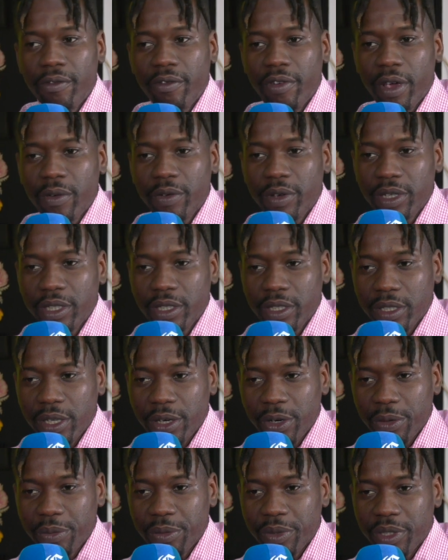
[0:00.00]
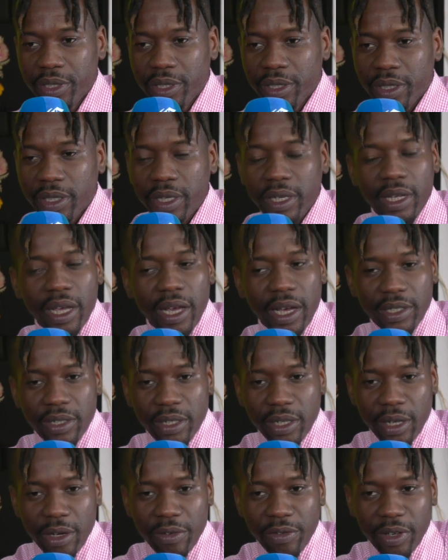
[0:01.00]
very determined, has
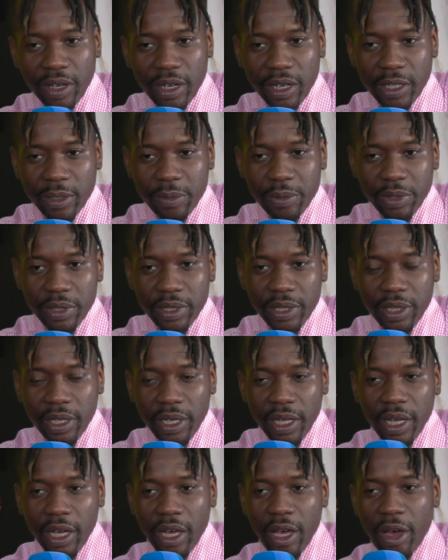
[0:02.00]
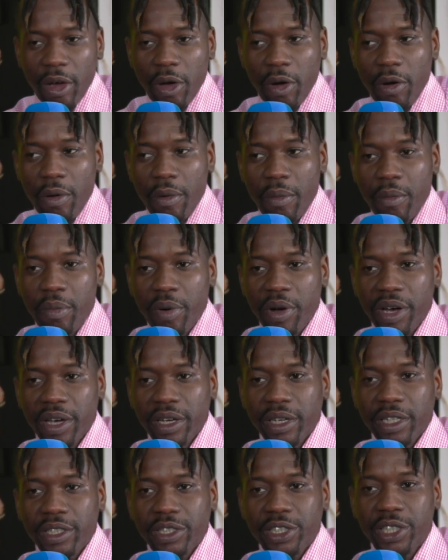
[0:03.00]
a loving husband,
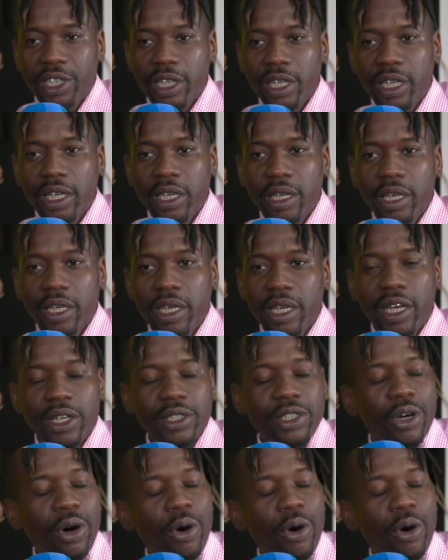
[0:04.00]
but she gets